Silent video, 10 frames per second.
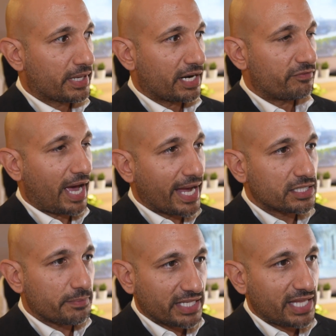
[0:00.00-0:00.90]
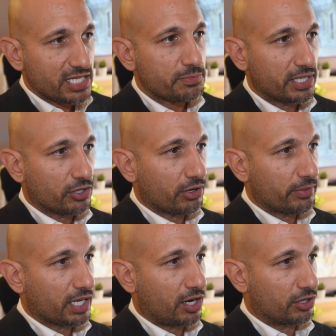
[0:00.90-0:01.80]
Kind of item that has been
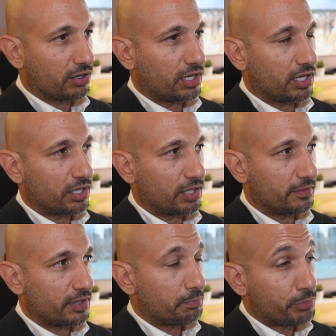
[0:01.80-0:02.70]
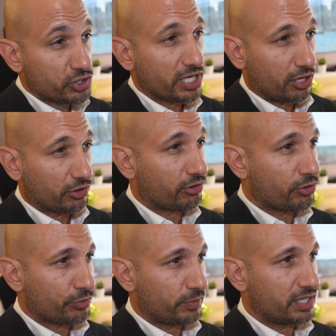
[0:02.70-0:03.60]
growing or pushing our
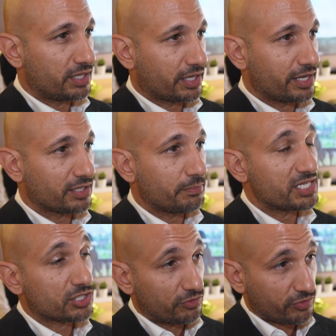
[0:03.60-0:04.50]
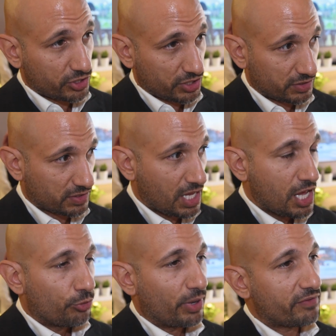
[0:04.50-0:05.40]
growth within the kingdom is conversions.
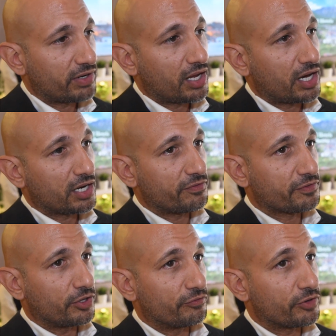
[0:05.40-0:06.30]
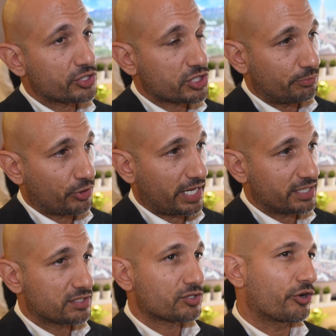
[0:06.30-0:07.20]
We have a lot of
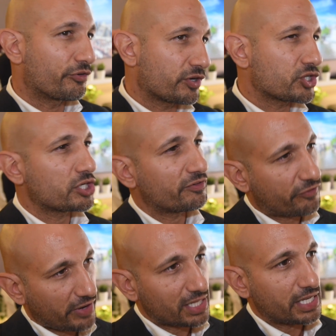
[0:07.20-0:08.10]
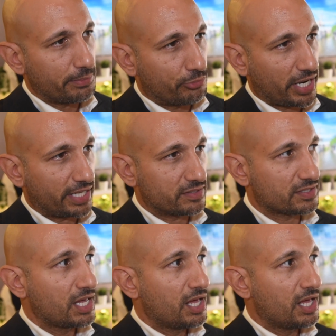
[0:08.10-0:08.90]
conversion-friendly brands,